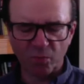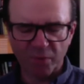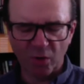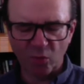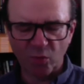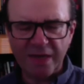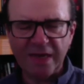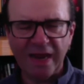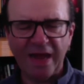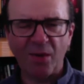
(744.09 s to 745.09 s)
we
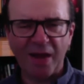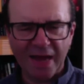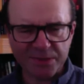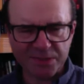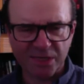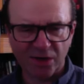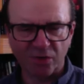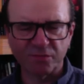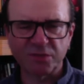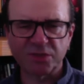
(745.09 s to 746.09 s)
allow
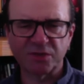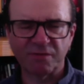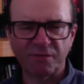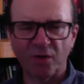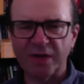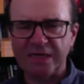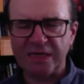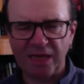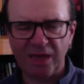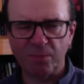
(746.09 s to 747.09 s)
ourselves to find
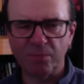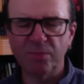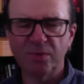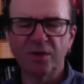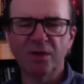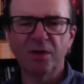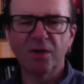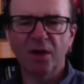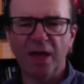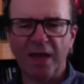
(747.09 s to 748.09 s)
him,
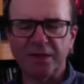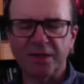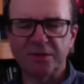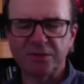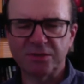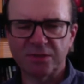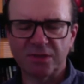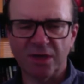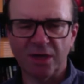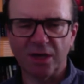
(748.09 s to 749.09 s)
and
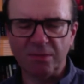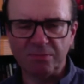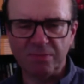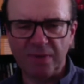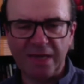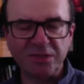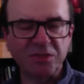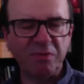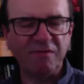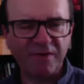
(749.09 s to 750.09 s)
to
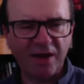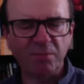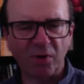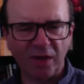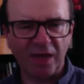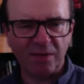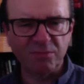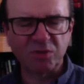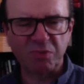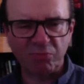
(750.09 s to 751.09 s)
be found by him,
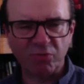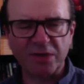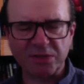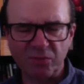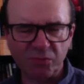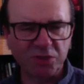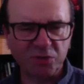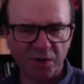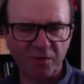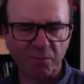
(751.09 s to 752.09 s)
to be present, which is
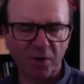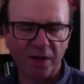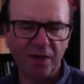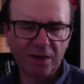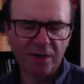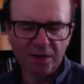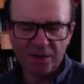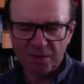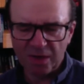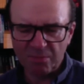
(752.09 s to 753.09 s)
one of
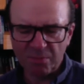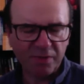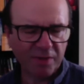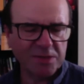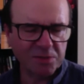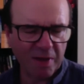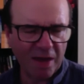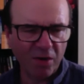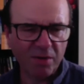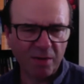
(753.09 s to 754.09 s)
my things
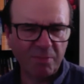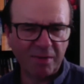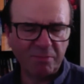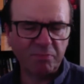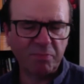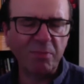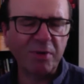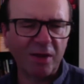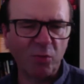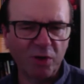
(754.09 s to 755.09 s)
about
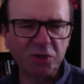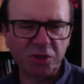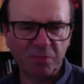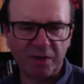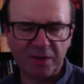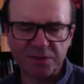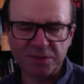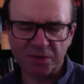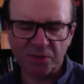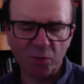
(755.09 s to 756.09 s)
public worship is,
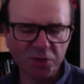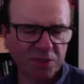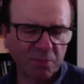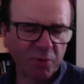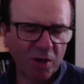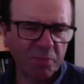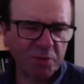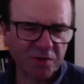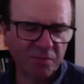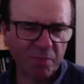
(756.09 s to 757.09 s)
you know, what's the
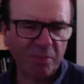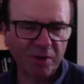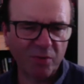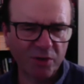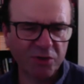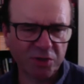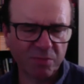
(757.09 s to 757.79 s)
purpose of public worship?